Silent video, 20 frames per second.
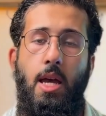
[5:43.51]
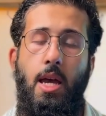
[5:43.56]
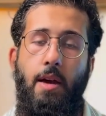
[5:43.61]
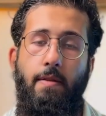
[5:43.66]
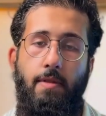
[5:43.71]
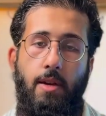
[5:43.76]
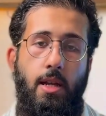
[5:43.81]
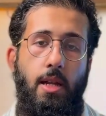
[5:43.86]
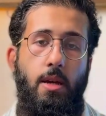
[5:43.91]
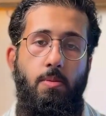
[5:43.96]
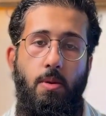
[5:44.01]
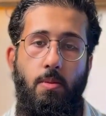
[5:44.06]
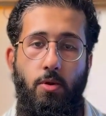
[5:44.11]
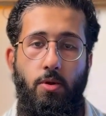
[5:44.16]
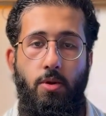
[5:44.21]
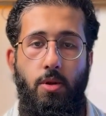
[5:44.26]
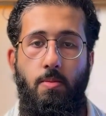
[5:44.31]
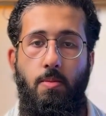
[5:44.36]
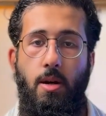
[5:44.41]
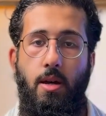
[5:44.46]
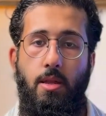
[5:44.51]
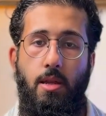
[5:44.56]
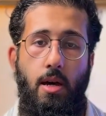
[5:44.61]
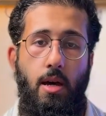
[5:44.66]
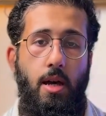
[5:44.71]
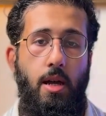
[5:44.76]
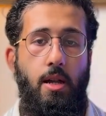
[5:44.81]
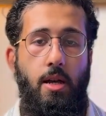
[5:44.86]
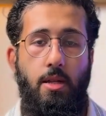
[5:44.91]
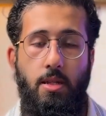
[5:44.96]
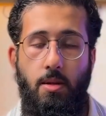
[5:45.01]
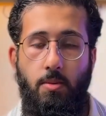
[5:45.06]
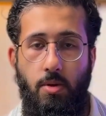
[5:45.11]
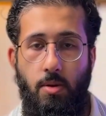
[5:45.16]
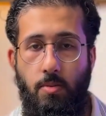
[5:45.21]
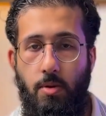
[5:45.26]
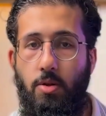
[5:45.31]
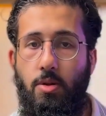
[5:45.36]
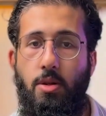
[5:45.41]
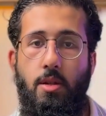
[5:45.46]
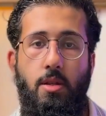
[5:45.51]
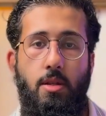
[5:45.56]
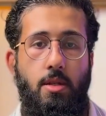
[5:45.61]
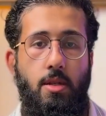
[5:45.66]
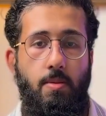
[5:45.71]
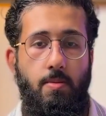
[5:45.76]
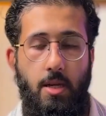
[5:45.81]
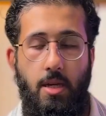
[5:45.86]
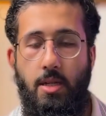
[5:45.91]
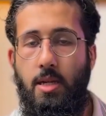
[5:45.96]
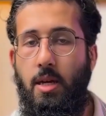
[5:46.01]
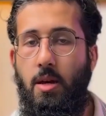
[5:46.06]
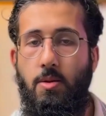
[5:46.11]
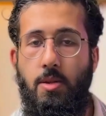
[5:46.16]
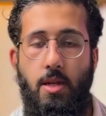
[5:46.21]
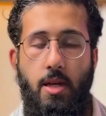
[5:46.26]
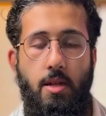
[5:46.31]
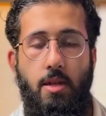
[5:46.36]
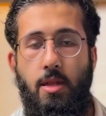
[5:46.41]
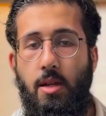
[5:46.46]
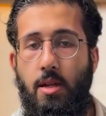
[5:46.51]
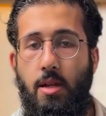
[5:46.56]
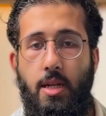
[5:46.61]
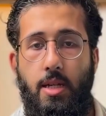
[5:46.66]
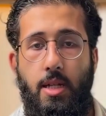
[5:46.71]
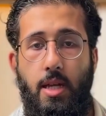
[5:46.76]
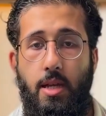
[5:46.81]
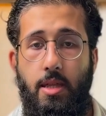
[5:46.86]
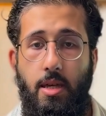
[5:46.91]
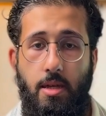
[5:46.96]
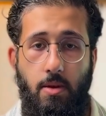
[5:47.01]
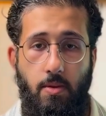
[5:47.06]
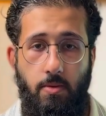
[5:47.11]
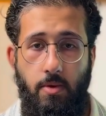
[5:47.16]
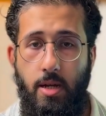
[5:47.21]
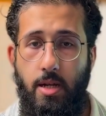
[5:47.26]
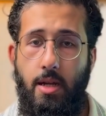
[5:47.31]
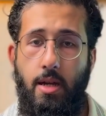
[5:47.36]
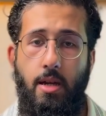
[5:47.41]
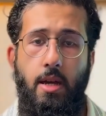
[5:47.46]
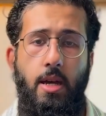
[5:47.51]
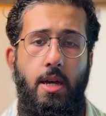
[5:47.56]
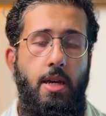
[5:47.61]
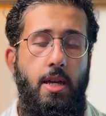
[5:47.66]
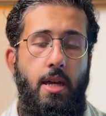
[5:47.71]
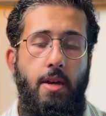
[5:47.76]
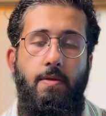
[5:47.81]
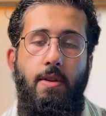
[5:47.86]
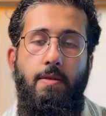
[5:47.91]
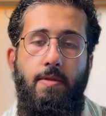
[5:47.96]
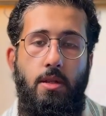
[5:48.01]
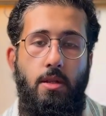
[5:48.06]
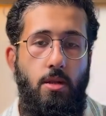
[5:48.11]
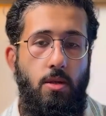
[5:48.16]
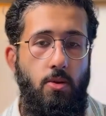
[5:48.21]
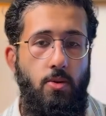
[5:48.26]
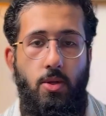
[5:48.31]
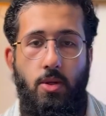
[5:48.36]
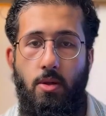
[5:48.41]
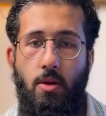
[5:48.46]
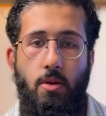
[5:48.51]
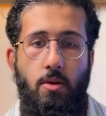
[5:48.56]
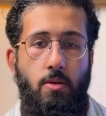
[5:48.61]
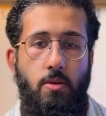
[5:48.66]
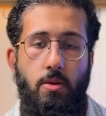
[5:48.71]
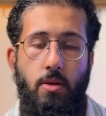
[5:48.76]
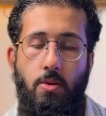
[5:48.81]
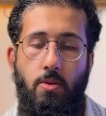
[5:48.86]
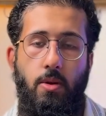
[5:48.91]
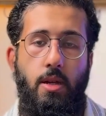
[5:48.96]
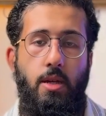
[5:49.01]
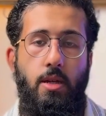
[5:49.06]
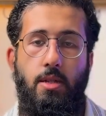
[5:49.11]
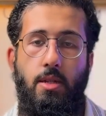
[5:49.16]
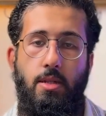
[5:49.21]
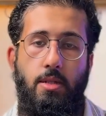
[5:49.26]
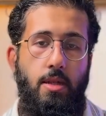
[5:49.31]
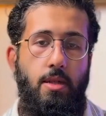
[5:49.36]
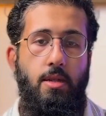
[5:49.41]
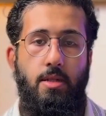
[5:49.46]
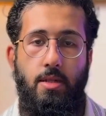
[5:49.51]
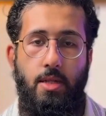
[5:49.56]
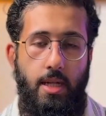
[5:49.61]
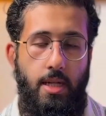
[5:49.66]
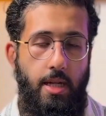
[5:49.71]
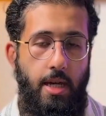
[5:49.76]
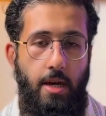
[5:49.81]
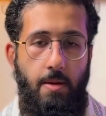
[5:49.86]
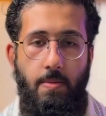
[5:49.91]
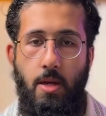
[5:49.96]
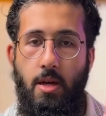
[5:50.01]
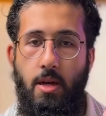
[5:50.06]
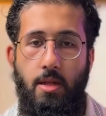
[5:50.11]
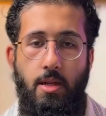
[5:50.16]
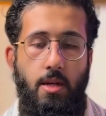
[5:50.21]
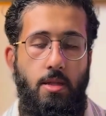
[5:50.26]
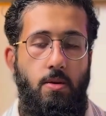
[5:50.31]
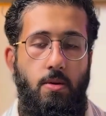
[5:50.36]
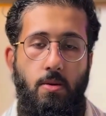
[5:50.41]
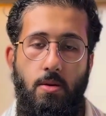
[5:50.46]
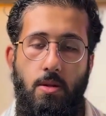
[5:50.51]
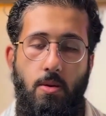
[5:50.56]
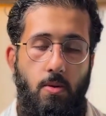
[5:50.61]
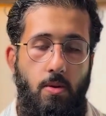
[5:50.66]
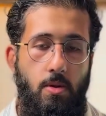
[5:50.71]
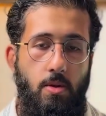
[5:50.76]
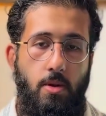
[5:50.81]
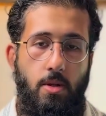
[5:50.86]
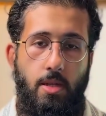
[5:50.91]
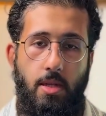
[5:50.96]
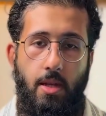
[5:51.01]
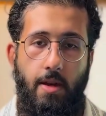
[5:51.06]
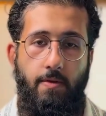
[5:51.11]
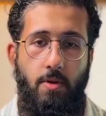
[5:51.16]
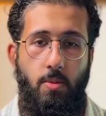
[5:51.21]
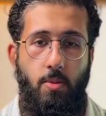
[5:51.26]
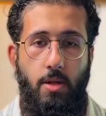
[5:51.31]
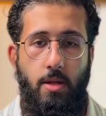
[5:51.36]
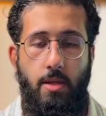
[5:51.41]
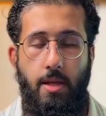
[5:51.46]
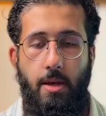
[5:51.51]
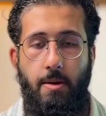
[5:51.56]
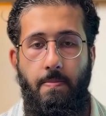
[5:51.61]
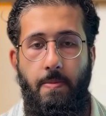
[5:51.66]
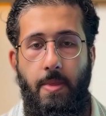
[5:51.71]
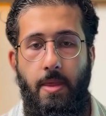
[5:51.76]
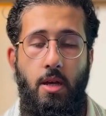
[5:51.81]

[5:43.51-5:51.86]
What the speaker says: Have a clear promotional bar that highlights some promotions, some discounts, anything like that you're running, even if it's new stock or new releases and things like that. That's all good stuff to put in there.